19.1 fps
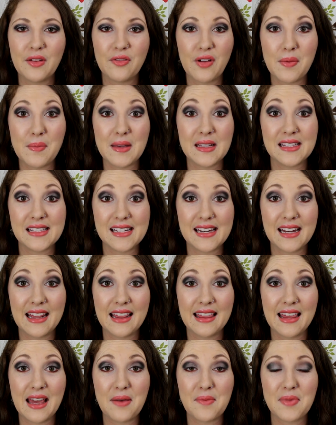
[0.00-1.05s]
if I missed
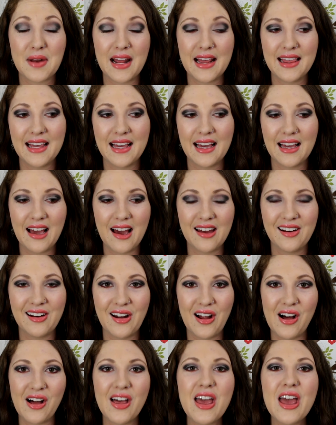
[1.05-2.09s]
anything, but I think I got it
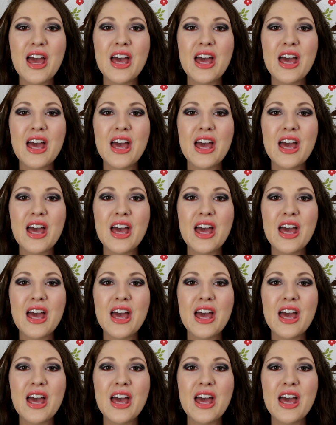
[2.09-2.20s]
all.